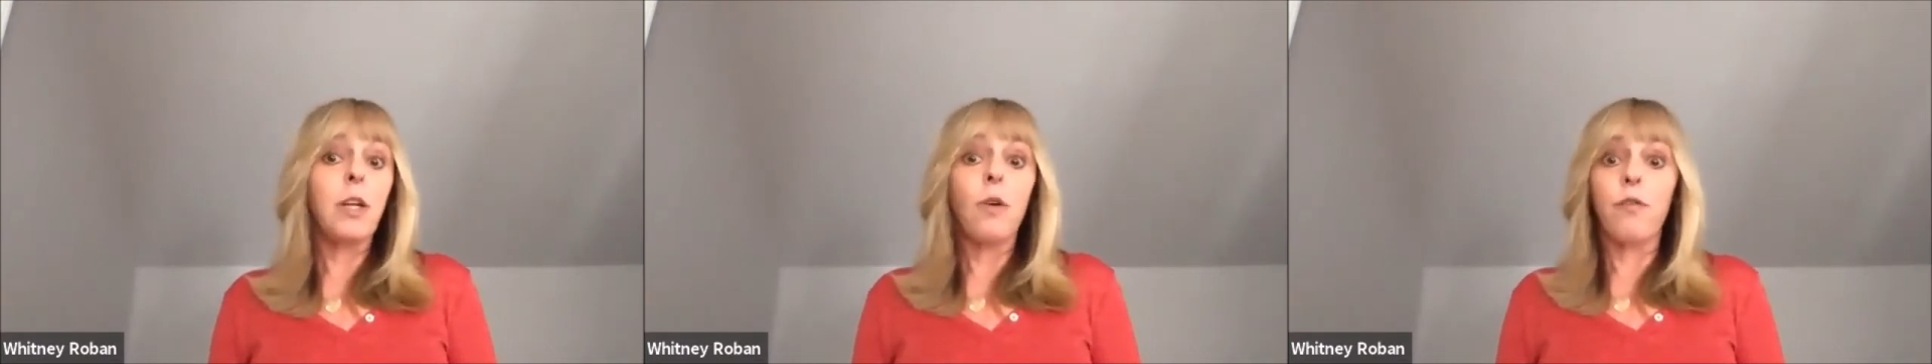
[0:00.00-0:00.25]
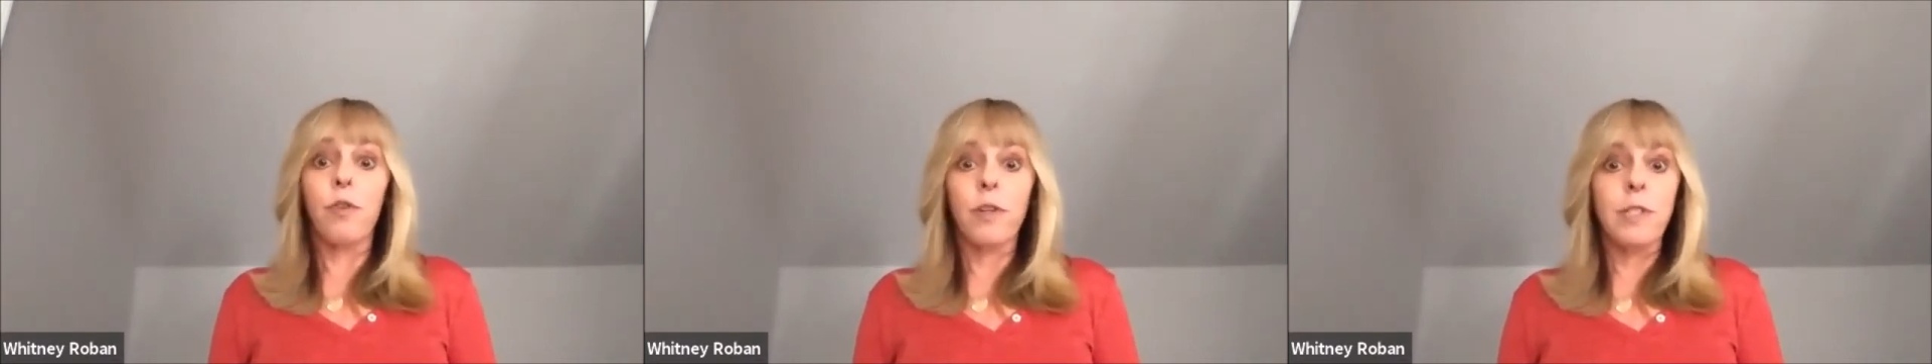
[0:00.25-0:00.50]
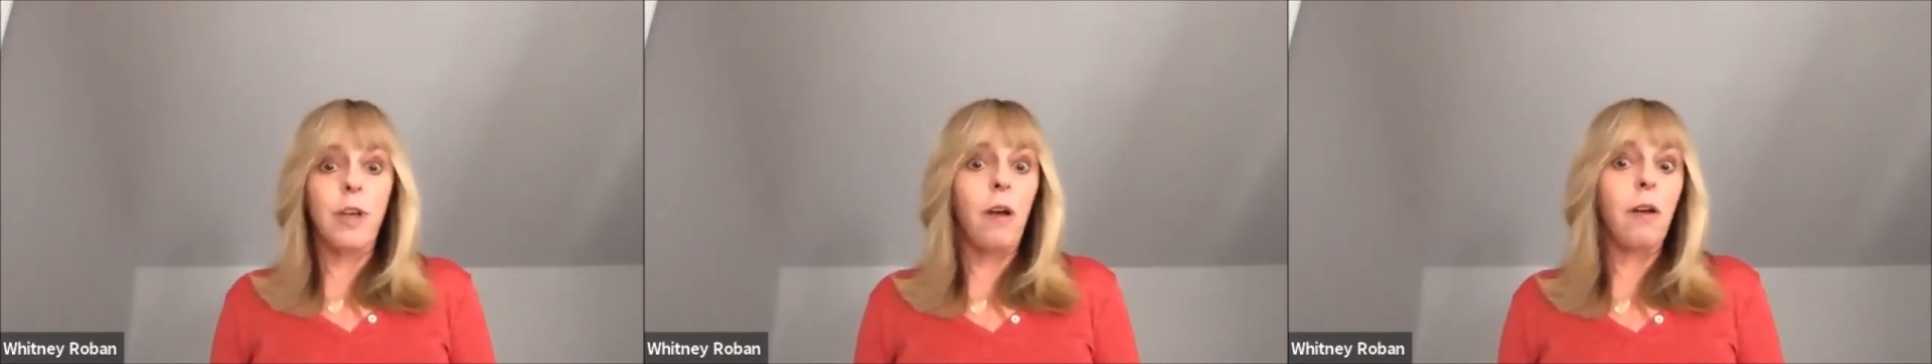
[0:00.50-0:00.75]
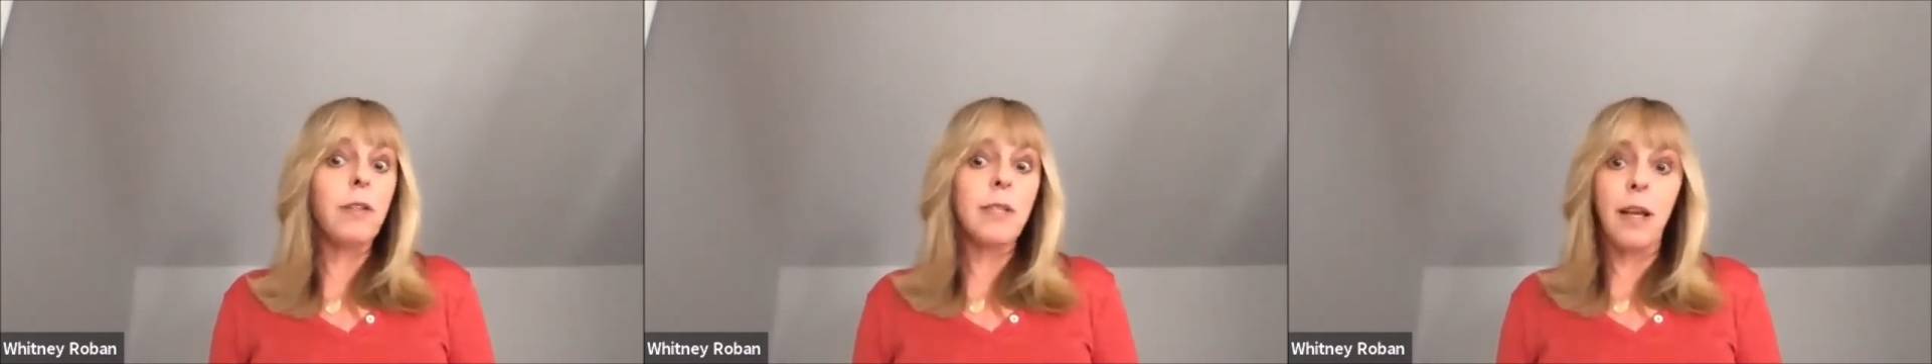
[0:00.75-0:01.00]
or for
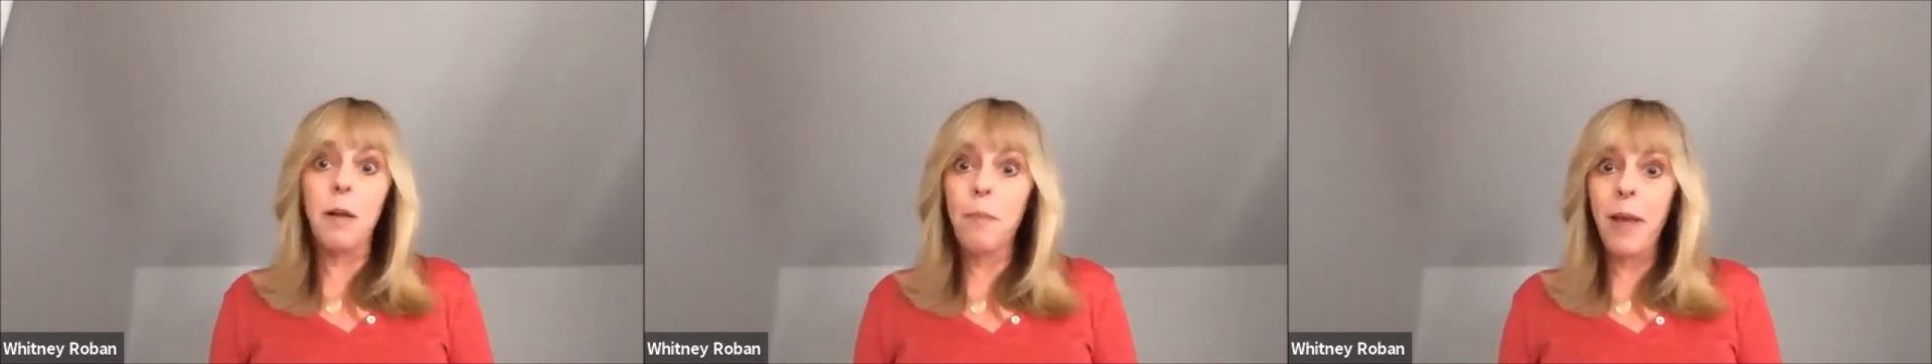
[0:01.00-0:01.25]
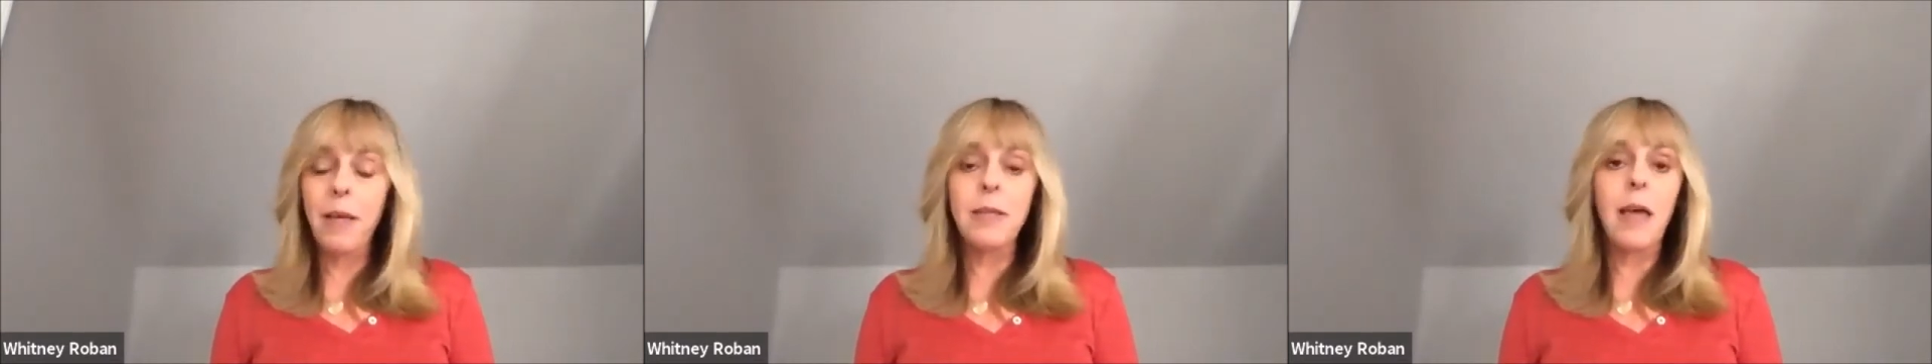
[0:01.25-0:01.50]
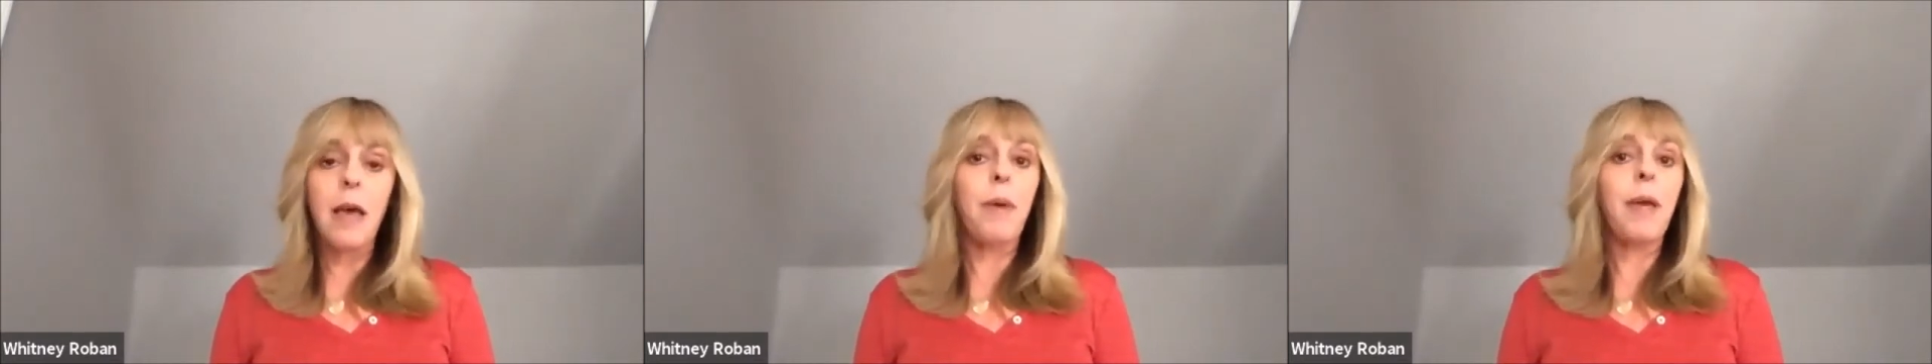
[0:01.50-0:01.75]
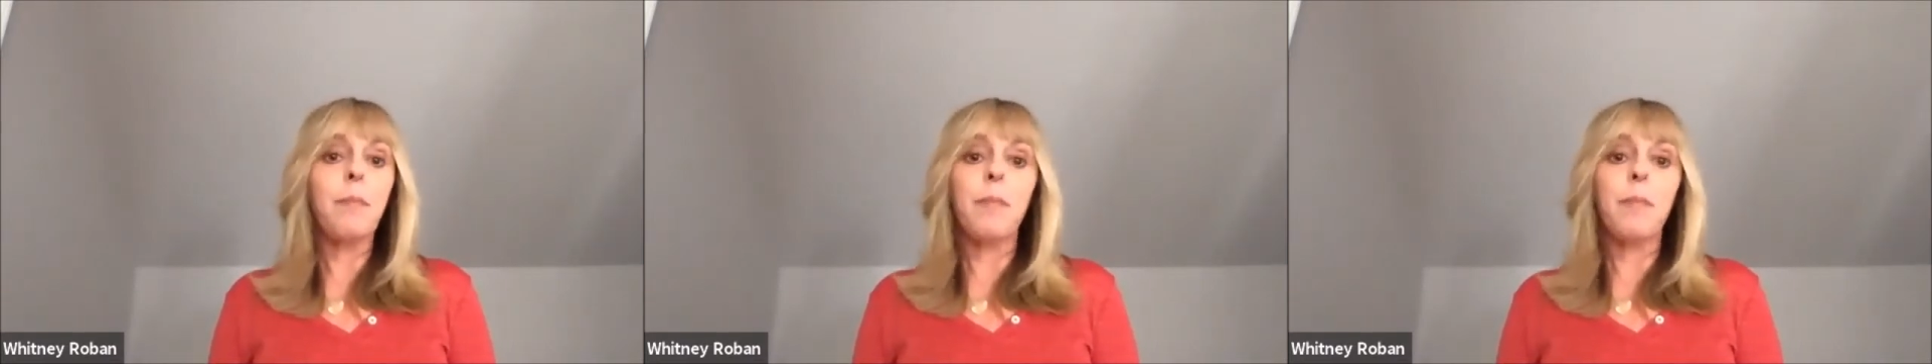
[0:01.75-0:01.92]
adults, like a pandemic.